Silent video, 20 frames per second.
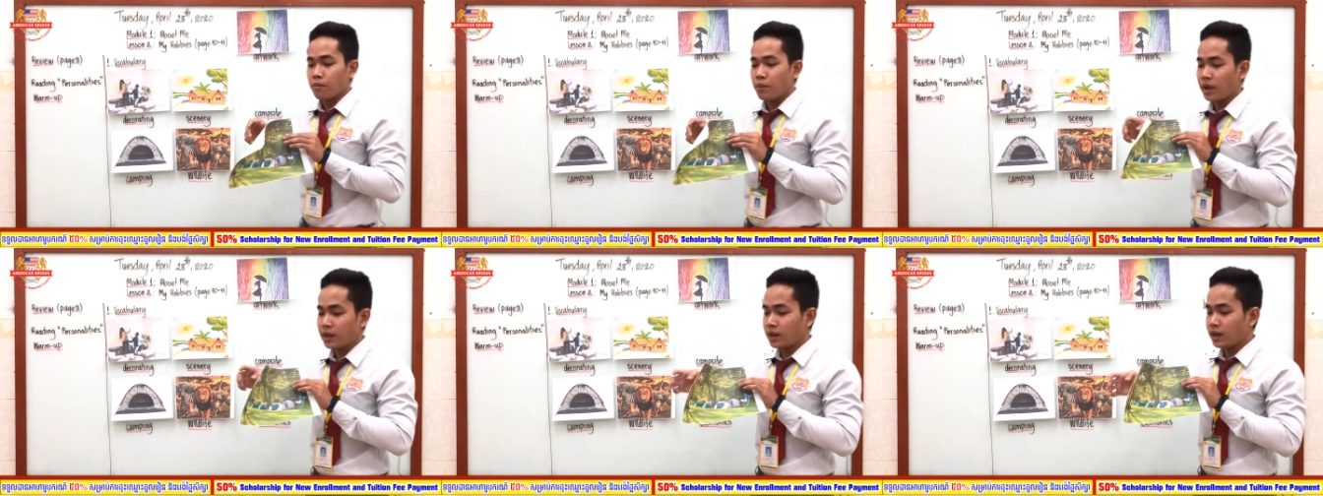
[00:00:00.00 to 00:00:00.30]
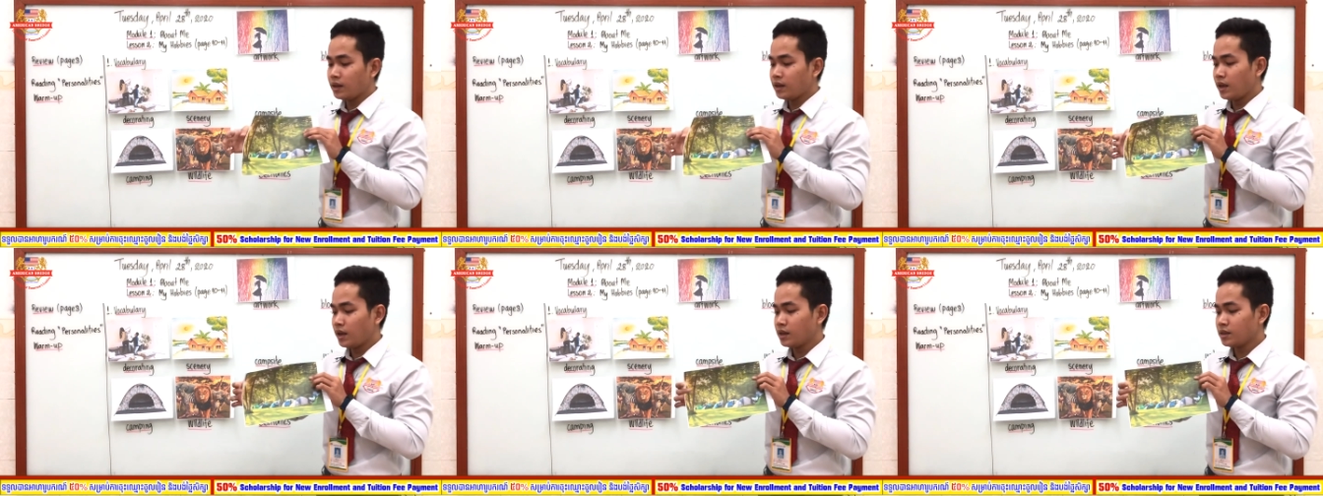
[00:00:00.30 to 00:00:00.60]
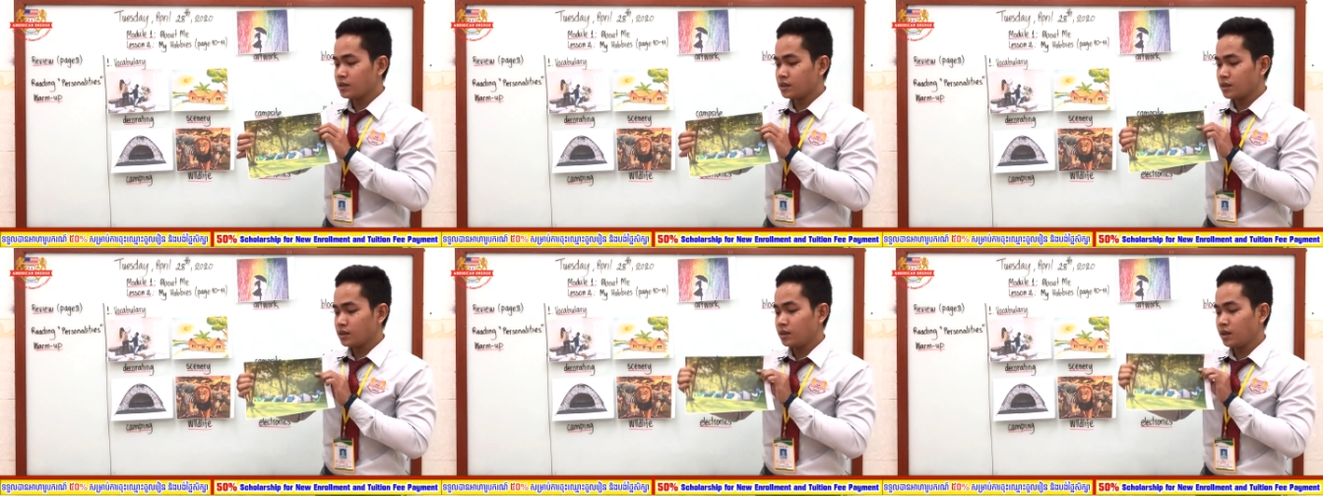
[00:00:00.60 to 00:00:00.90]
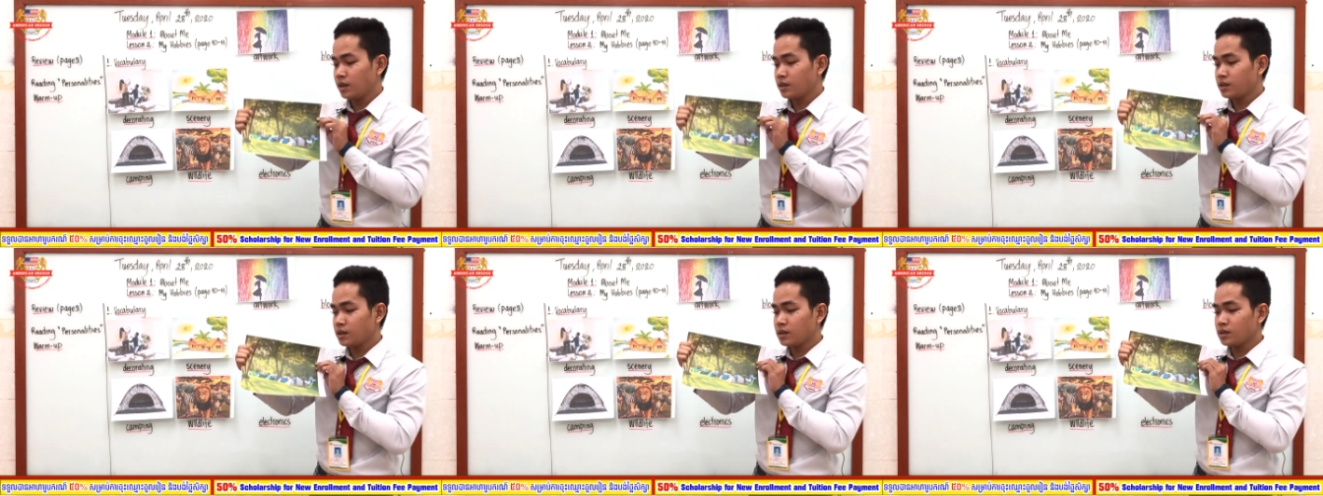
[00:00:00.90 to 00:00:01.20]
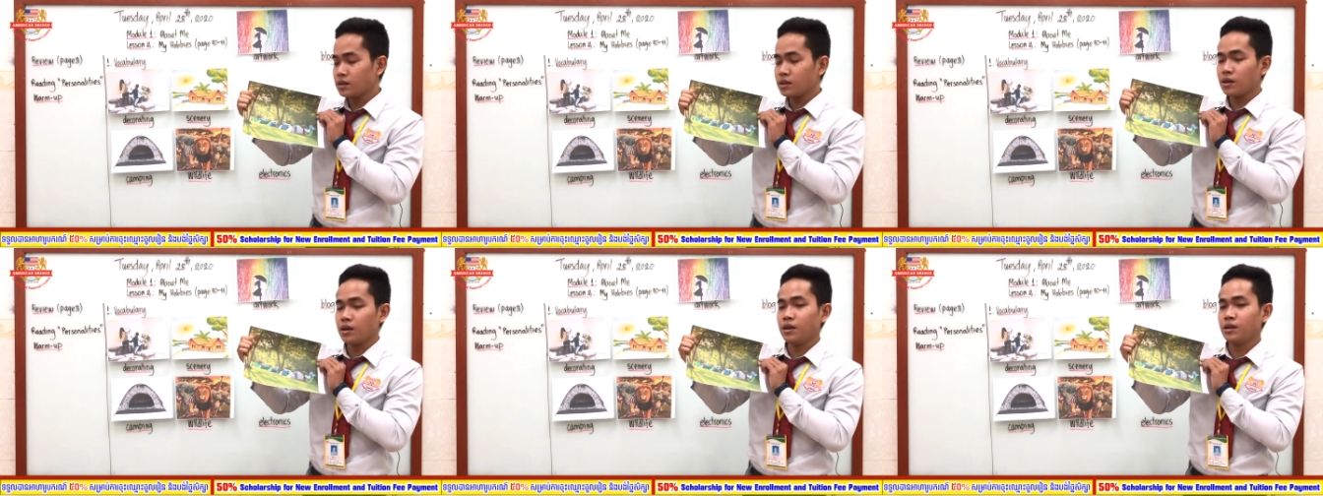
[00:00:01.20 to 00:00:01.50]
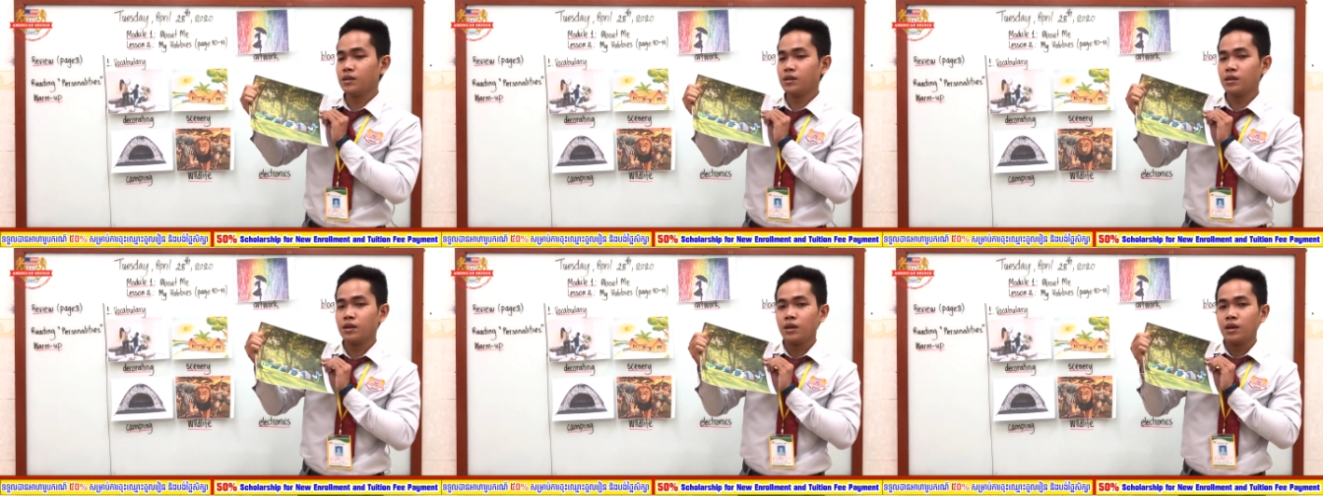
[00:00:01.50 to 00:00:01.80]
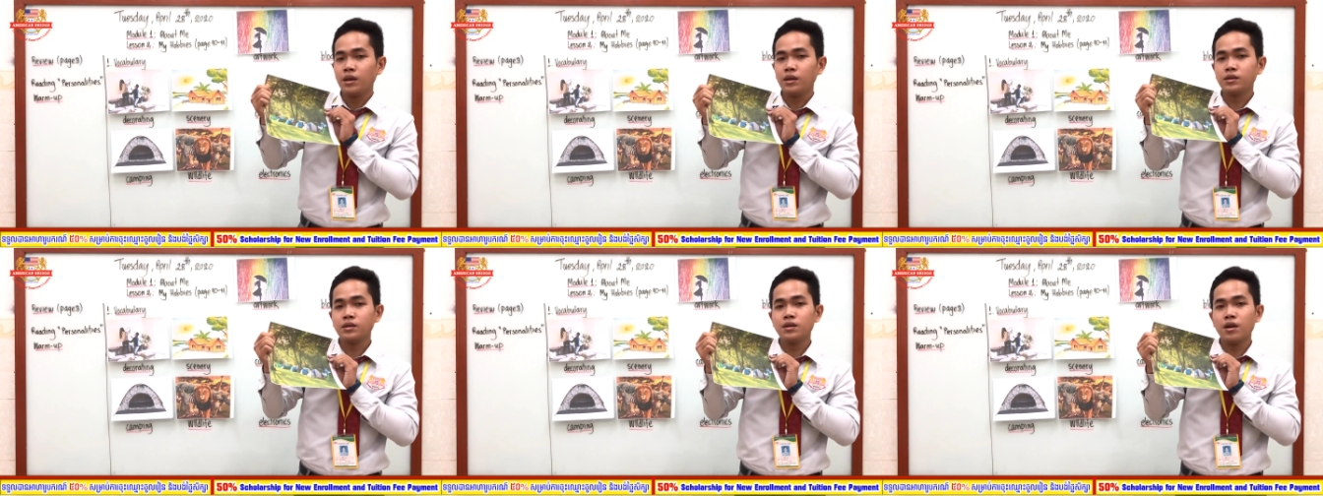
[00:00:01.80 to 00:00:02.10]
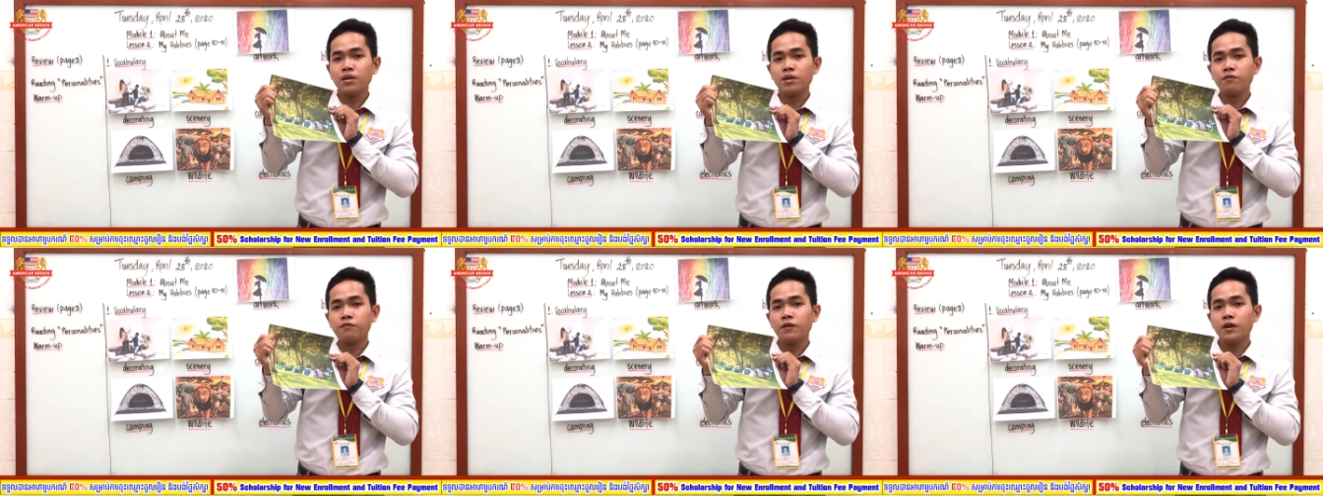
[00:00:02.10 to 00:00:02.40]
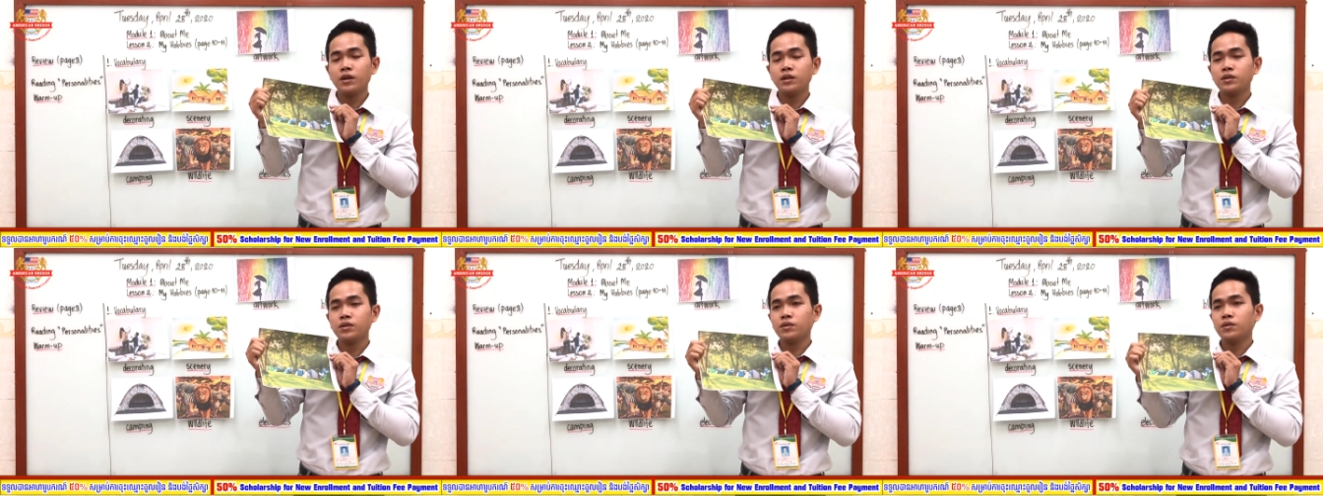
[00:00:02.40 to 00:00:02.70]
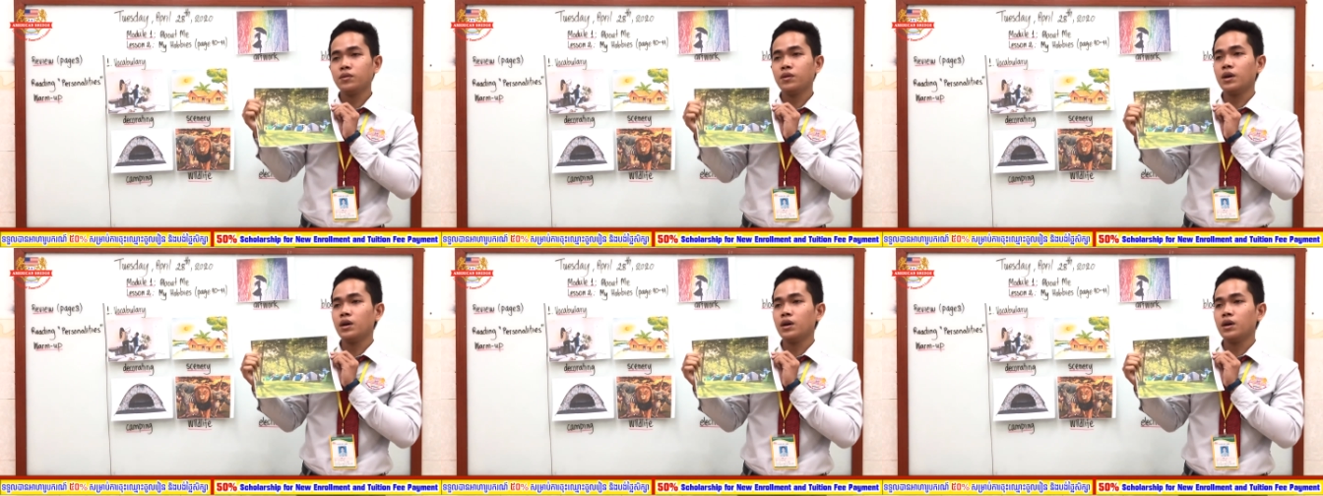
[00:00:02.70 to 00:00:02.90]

But in it's not referred to